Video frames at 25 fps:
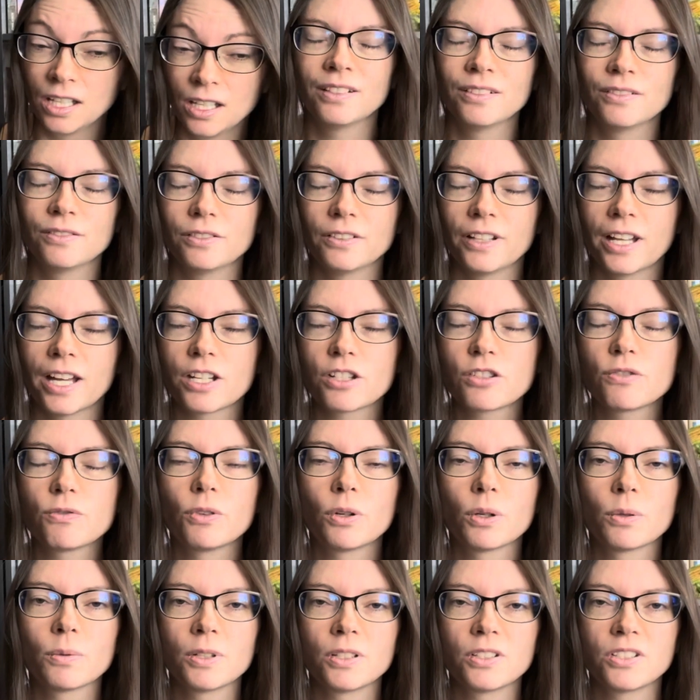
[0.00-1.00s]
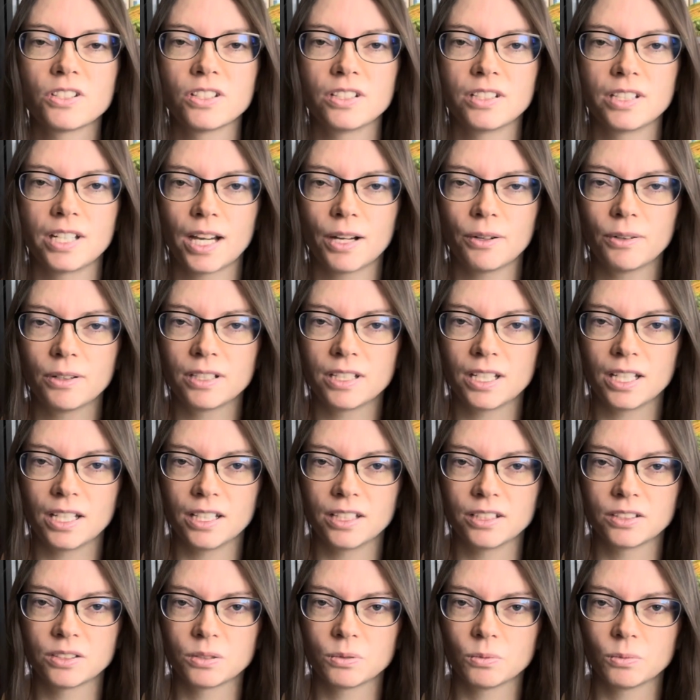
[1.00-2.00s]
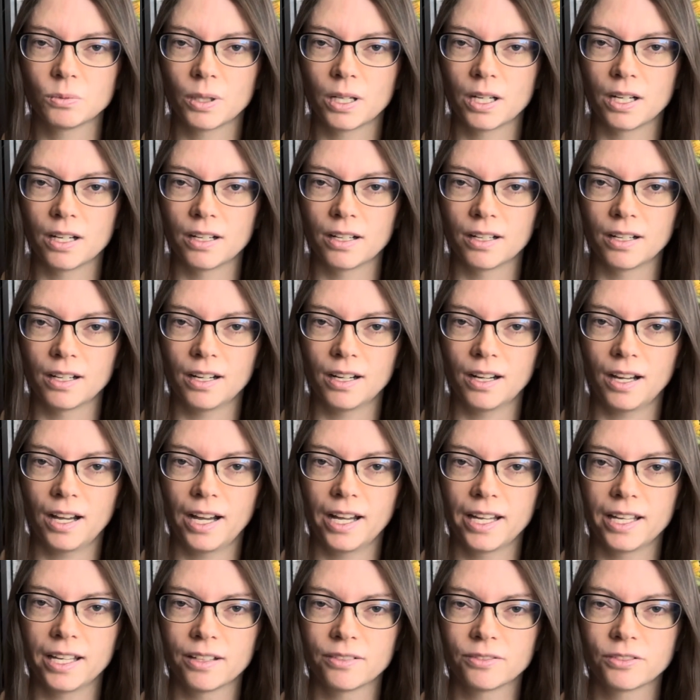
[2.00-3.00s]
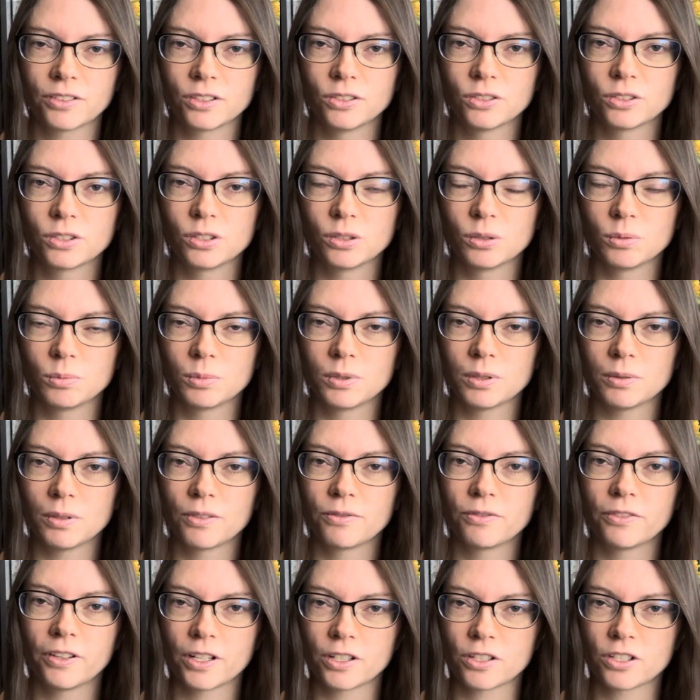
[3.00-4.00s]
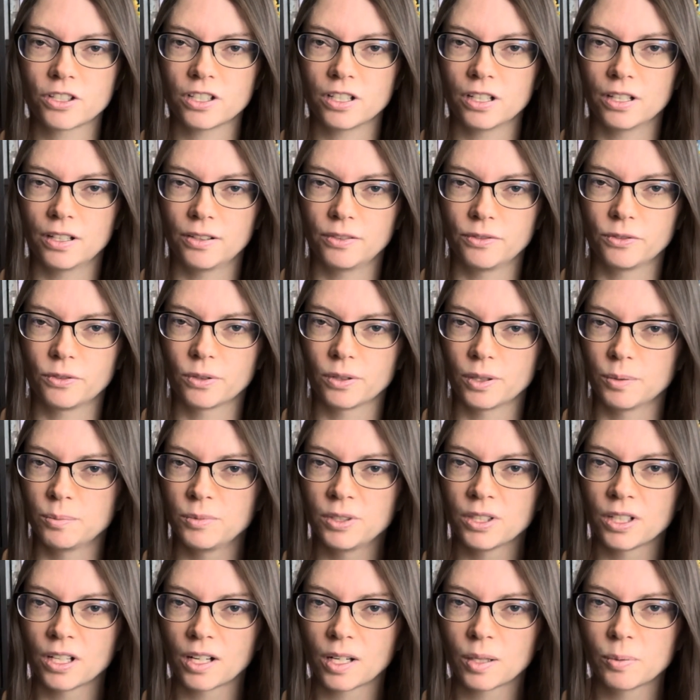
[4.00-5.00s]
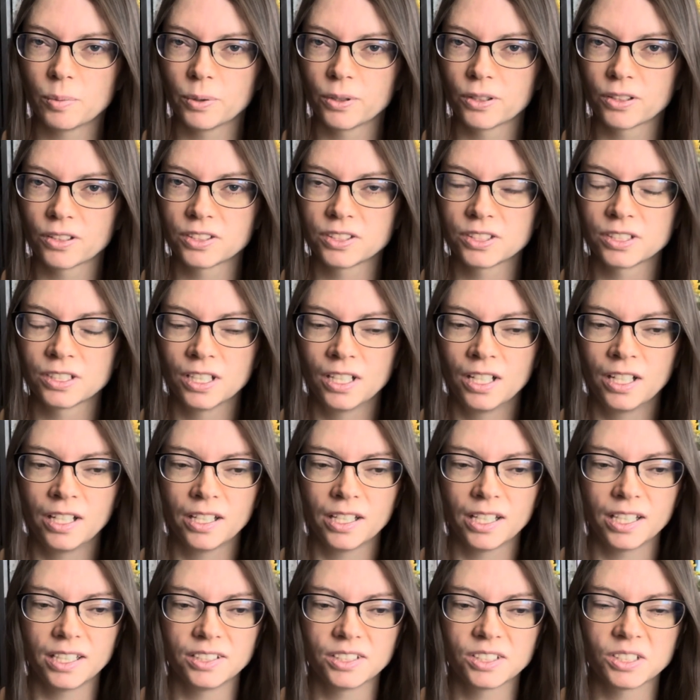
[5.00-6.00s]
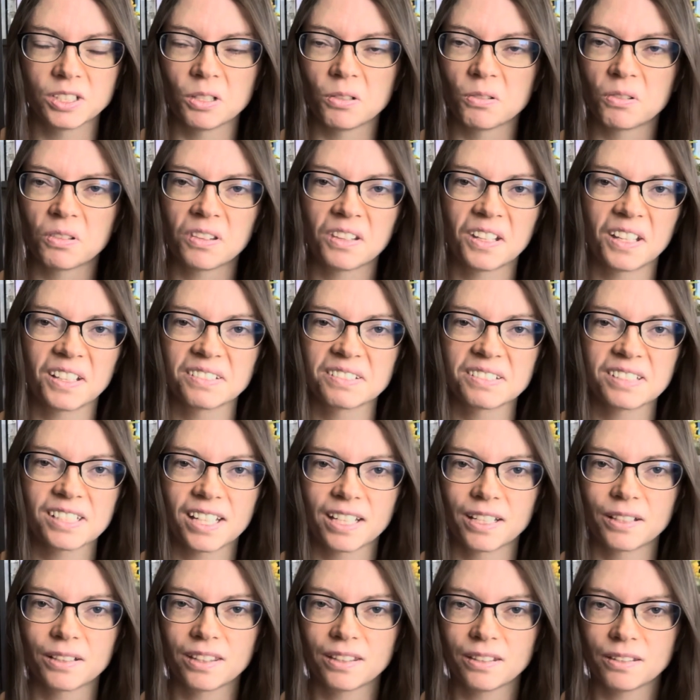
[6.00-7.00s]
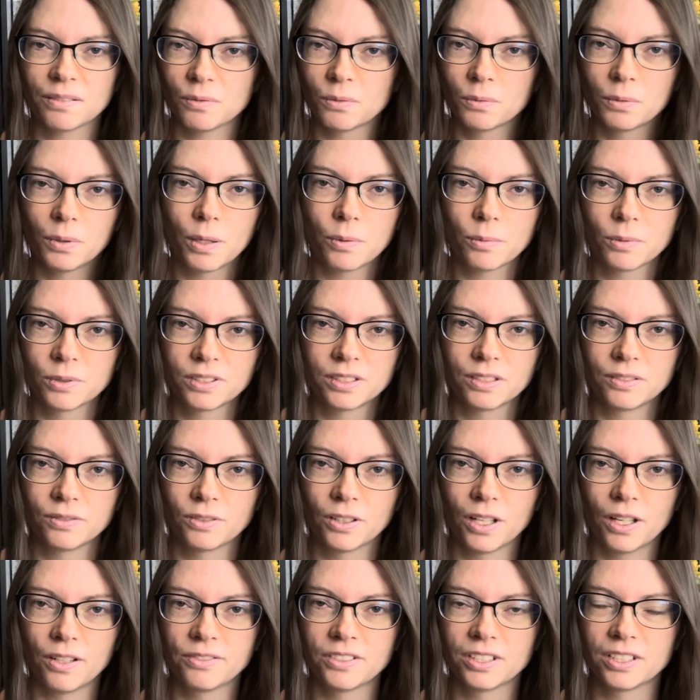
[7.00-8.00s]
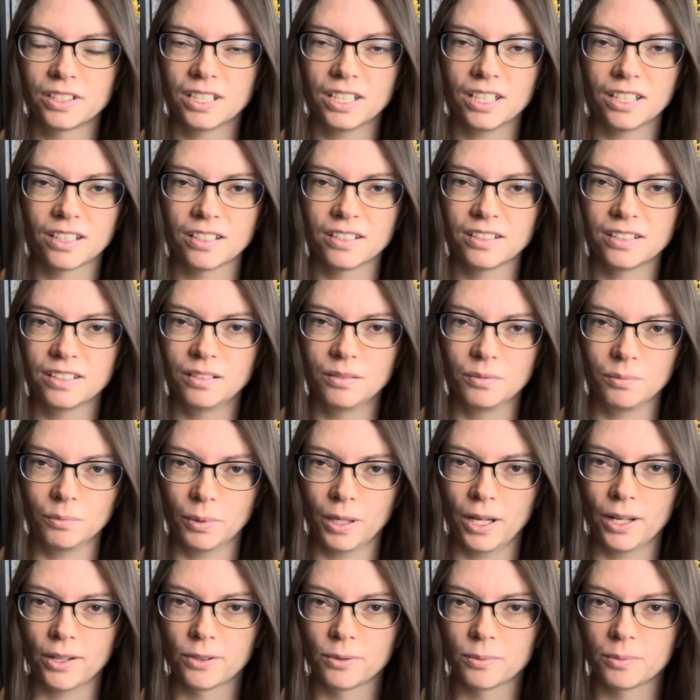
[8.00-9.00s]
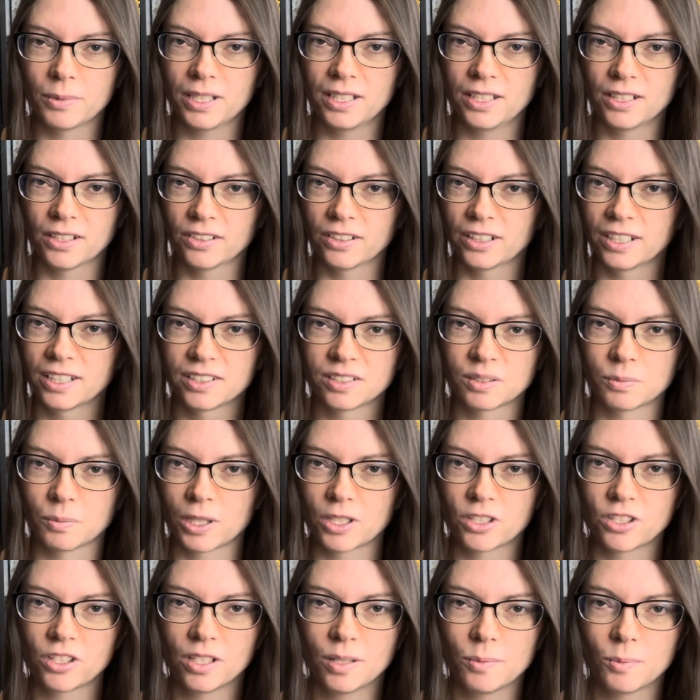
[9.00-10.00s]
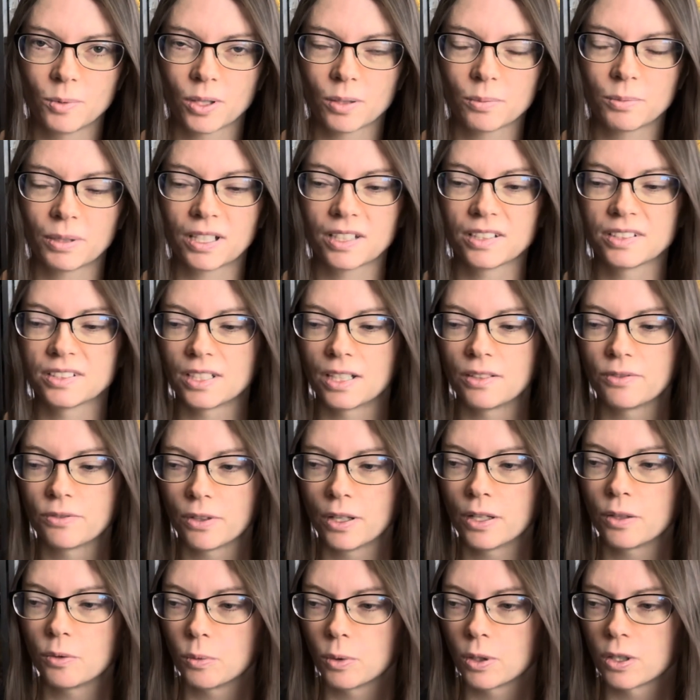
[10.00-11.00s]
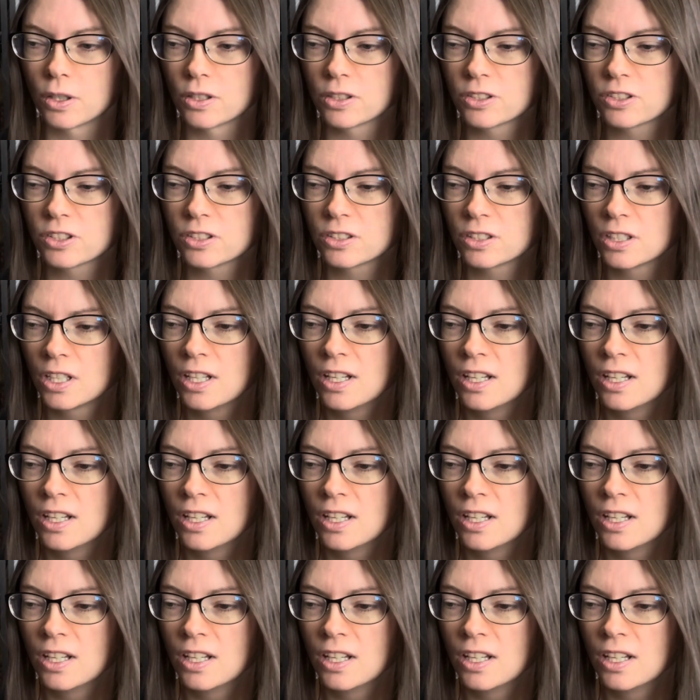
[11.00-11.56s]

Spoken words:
Flash forward to nowadays, where I have consumed a fair share of grimdark books, and so things like what was involved in here didn't bother me nearly as much anymore because I've read worse.